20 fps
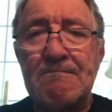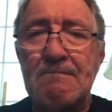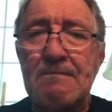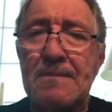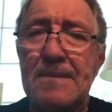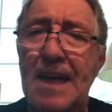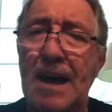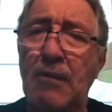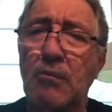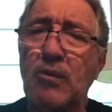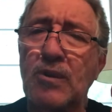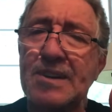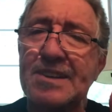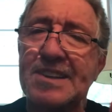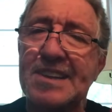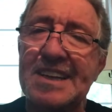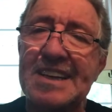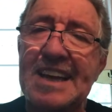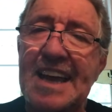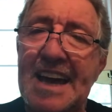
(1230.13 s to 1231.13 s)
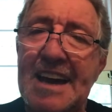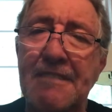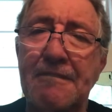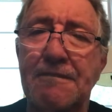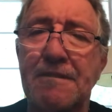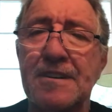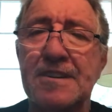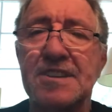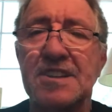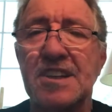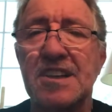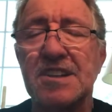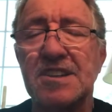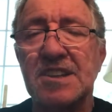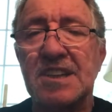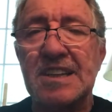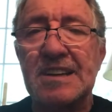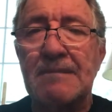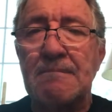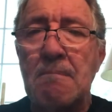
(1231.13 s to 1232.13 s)
that was the
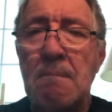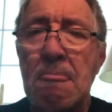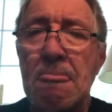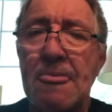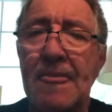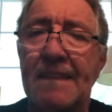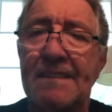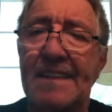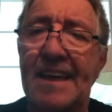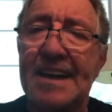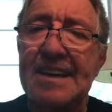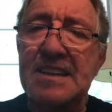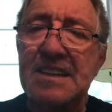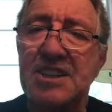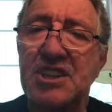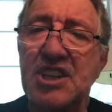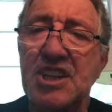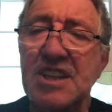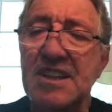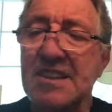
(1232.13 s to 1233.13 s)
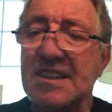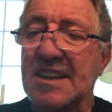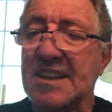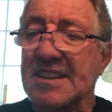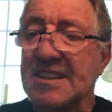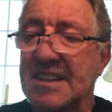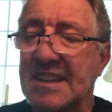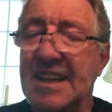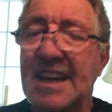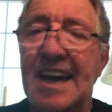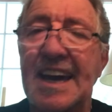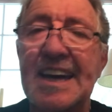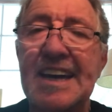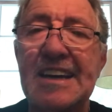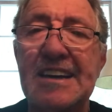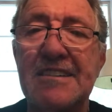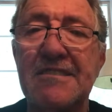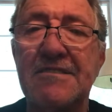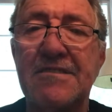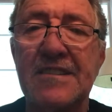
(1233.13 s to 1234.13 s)
emphasis that Jesus
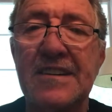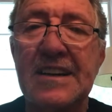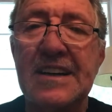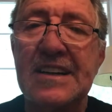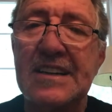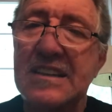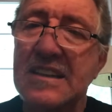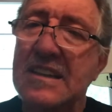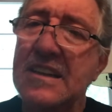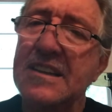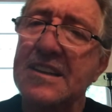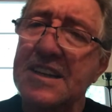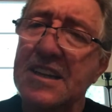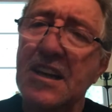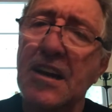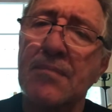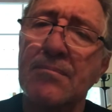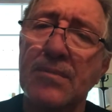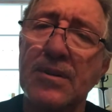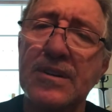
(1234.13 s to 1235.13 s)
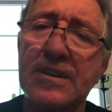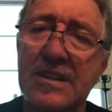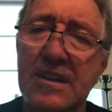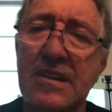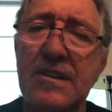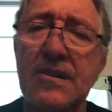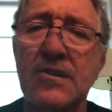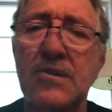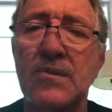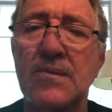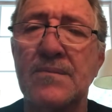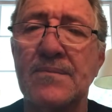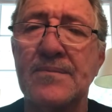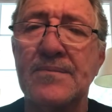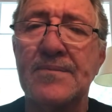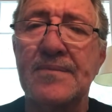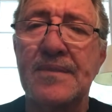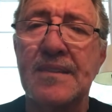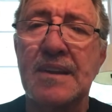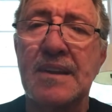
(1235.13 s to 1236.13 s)
gave to the number two.
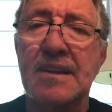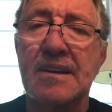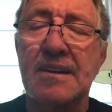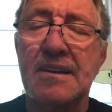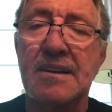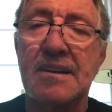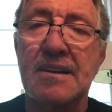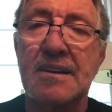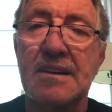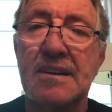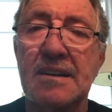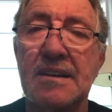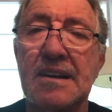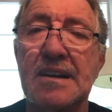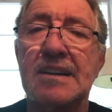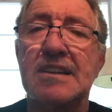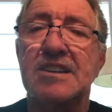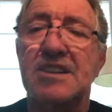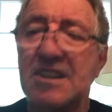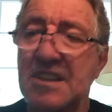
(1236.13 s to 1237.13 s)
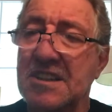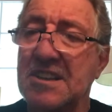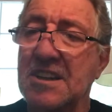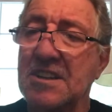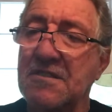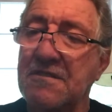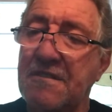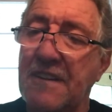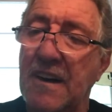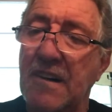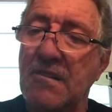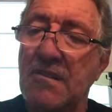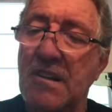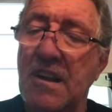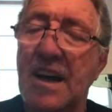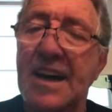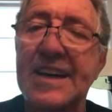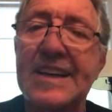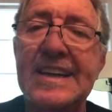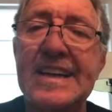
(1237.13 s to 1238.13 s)
Jesus felt
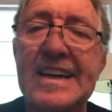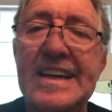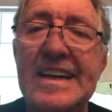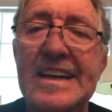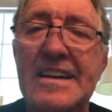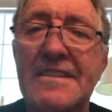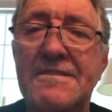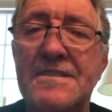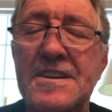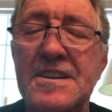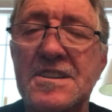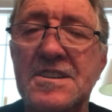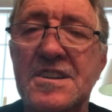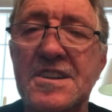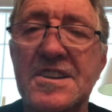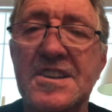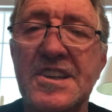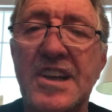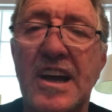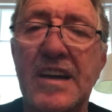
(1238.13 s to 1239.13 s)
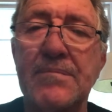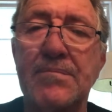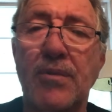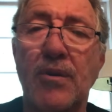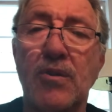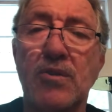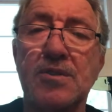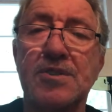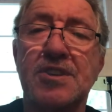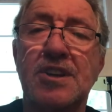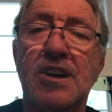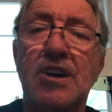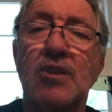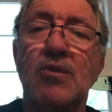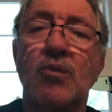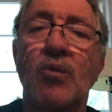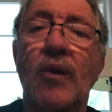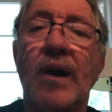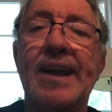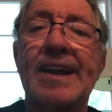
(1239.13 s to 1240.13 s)
like if his disciples
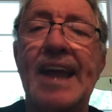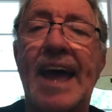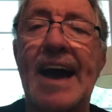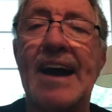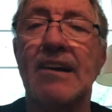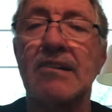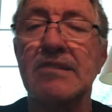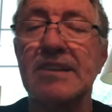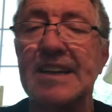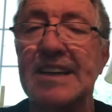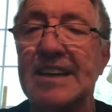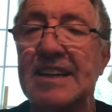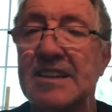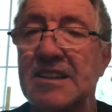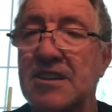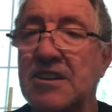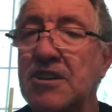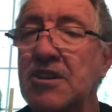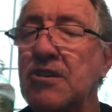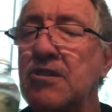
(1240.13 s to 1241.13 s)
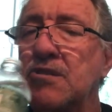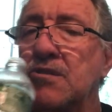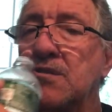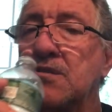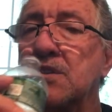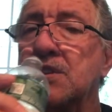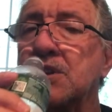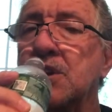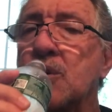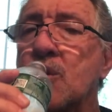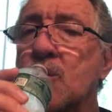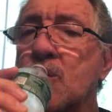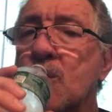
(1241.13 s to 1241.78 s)
went out in twos,